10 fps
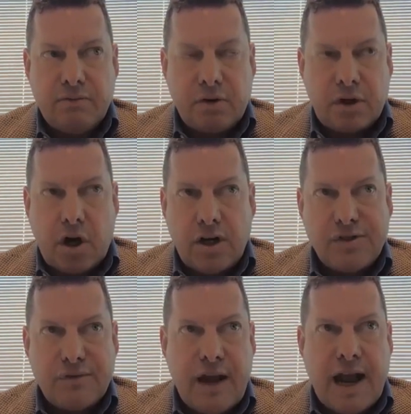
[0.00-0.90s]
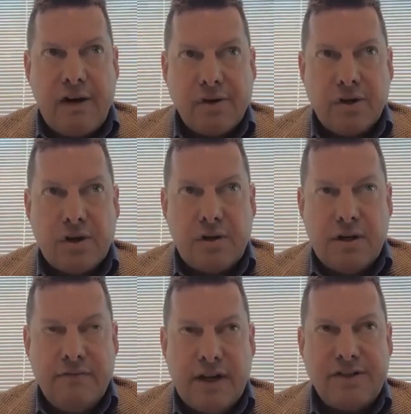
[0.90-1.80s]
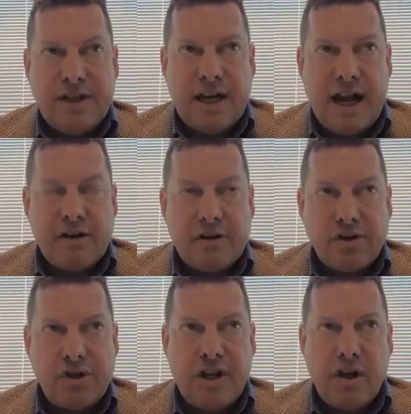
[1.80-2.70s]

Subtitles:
regardless of how you're investing in agriculture.